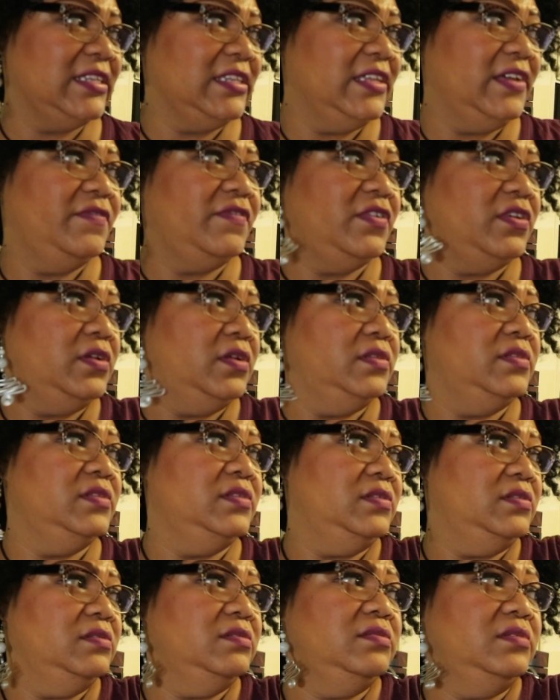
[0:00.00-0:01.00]
that live
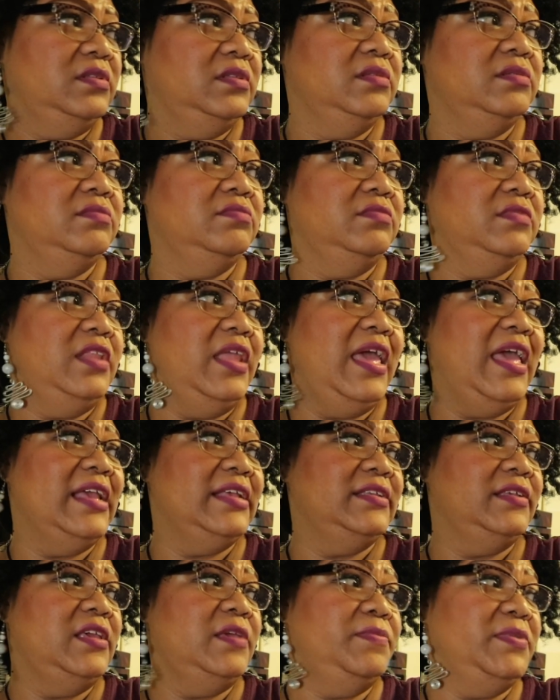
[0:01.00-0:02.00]
a
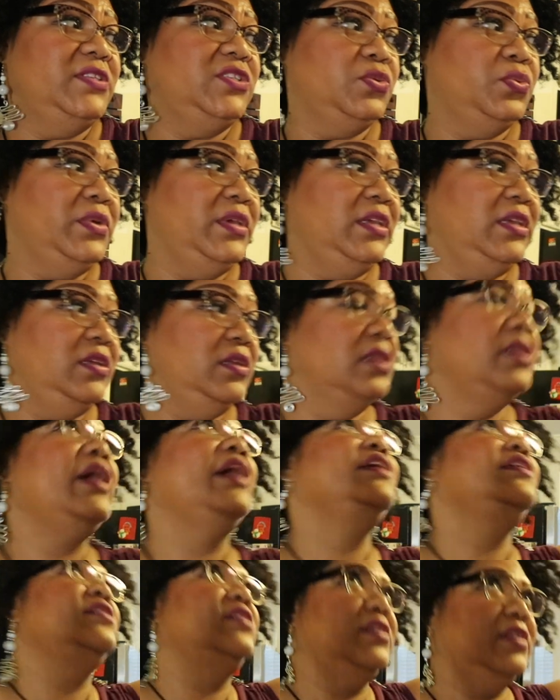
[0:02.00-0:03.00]
net in between,
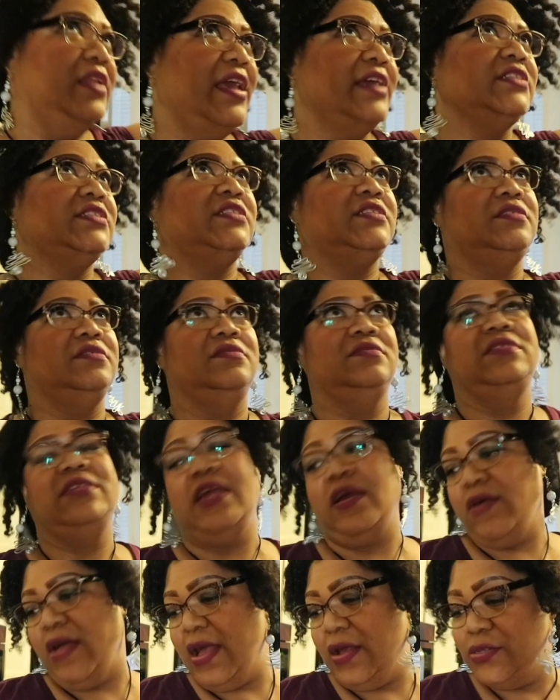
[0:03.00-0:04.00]
like the next
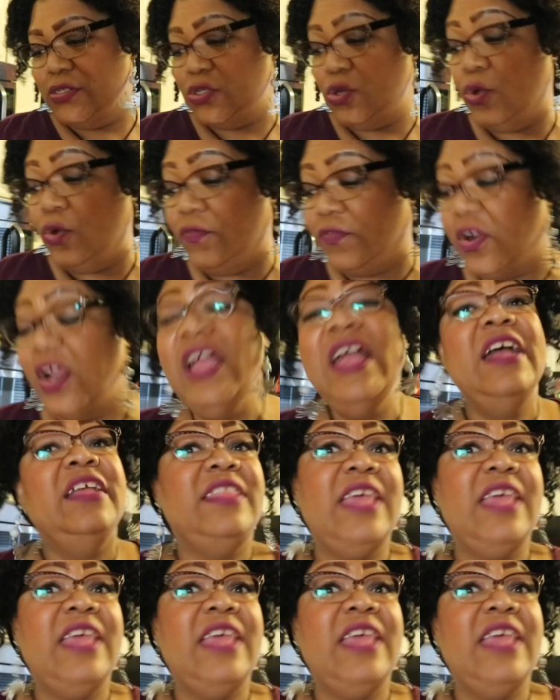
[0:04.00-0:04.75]
townhouse over.